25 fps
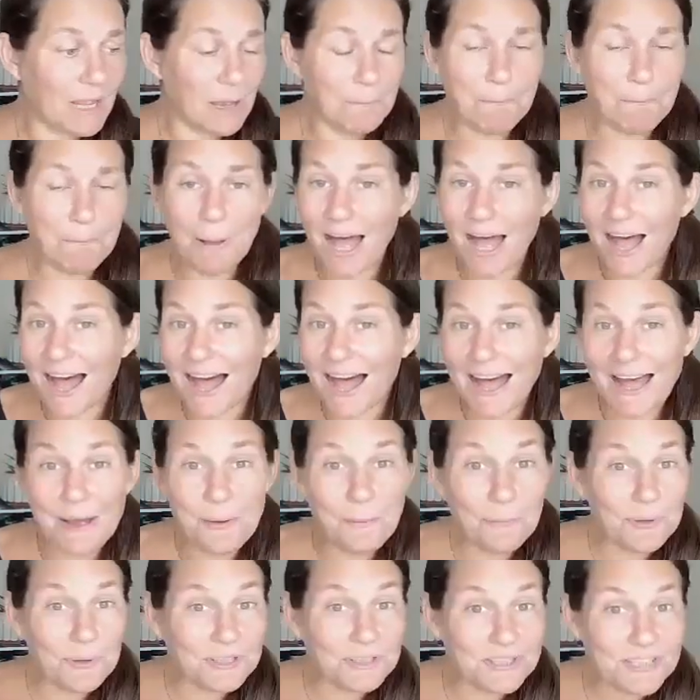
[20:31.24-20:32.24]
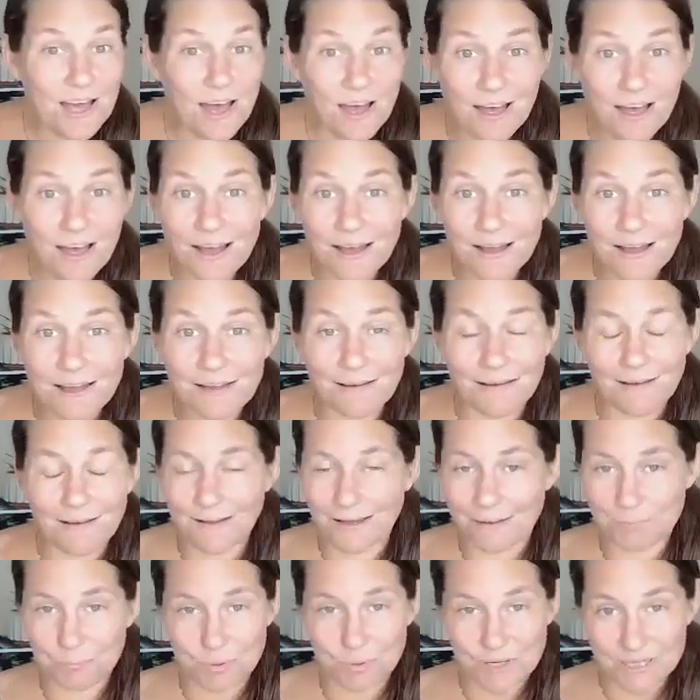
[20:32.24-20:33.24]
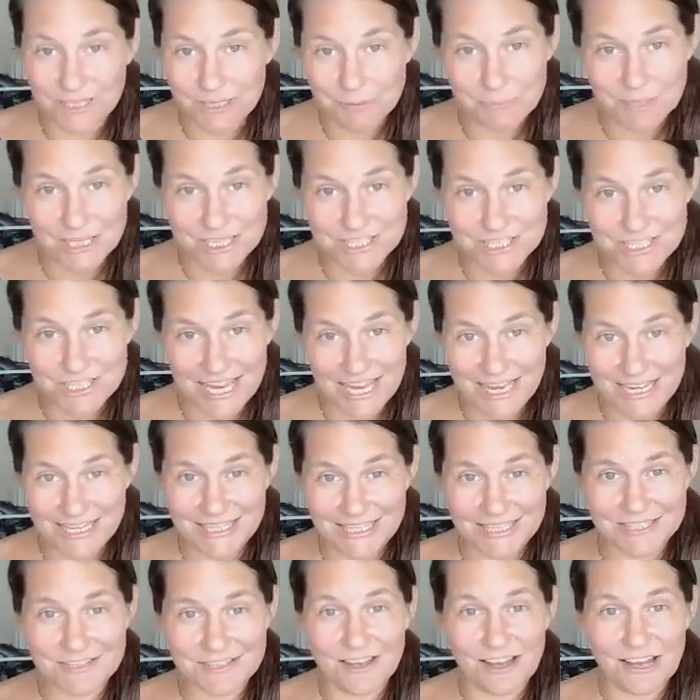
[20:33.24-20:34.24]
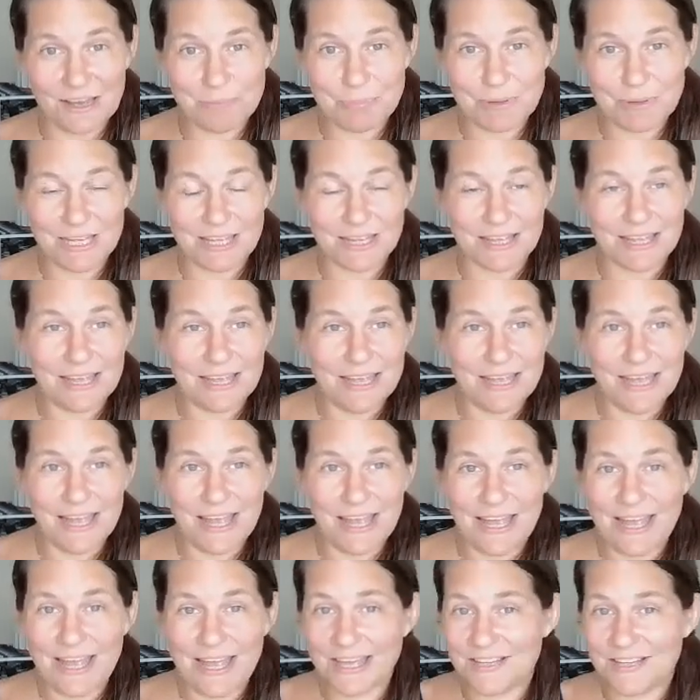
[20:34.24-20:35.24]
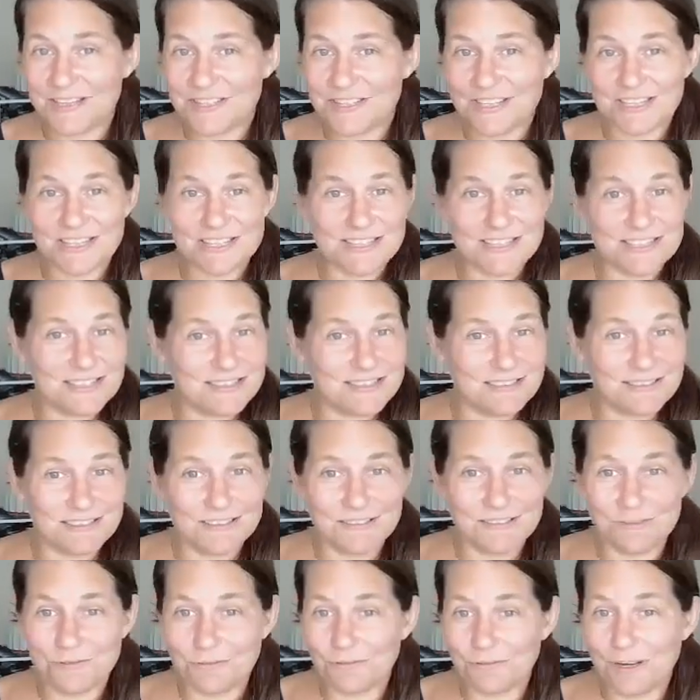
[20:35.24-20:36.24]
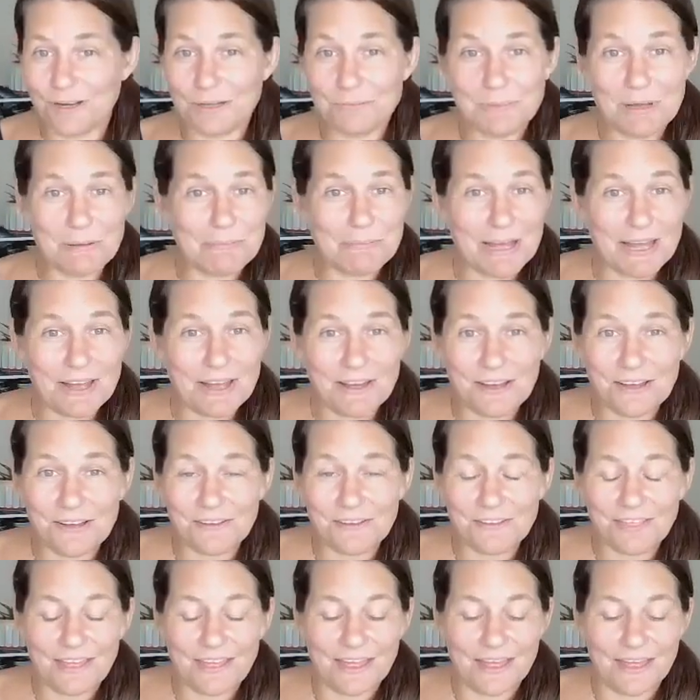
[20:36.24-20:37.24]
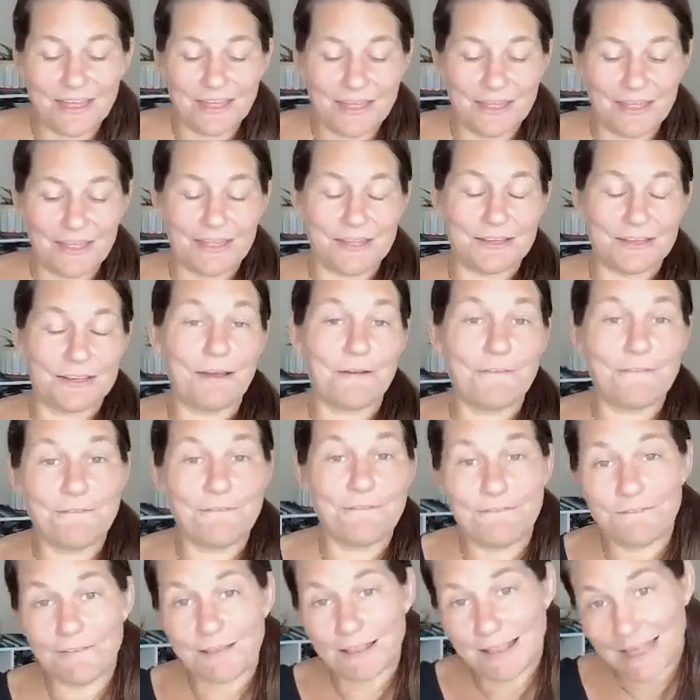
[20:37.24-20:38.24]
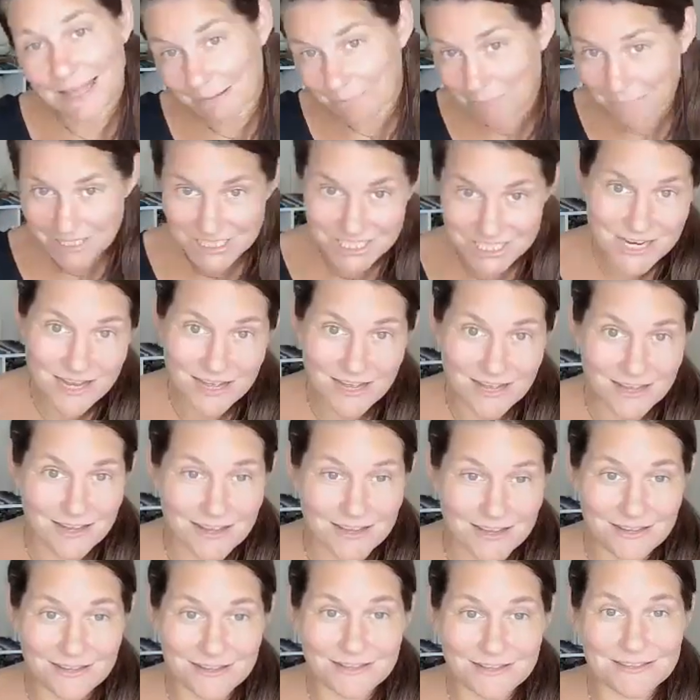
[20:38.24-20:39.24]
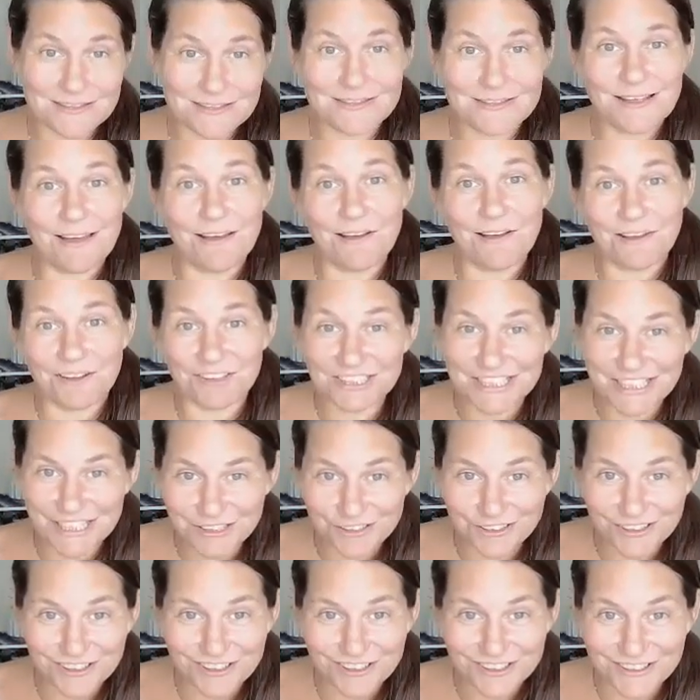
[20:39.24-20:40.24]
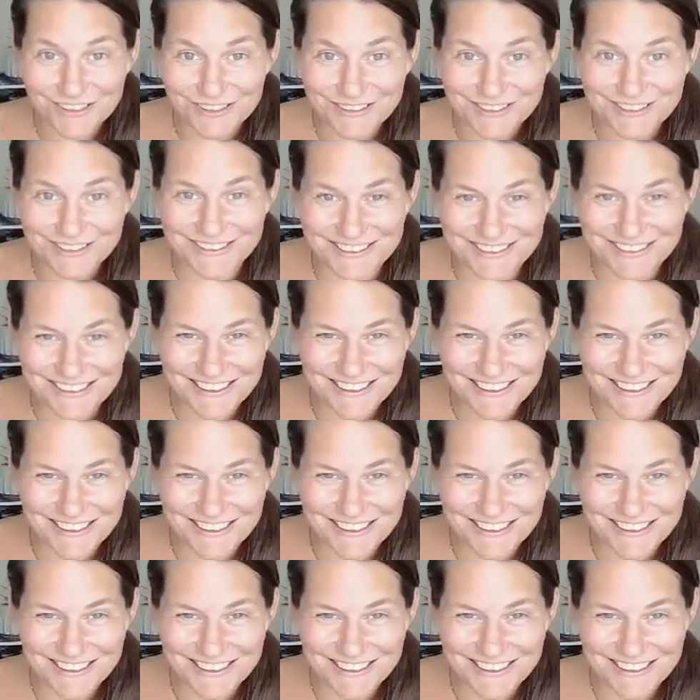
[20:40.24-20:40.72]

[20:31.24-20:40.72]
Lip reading: but I will talk on pretty much any topic and just run my mouth and flap my jaws all day long.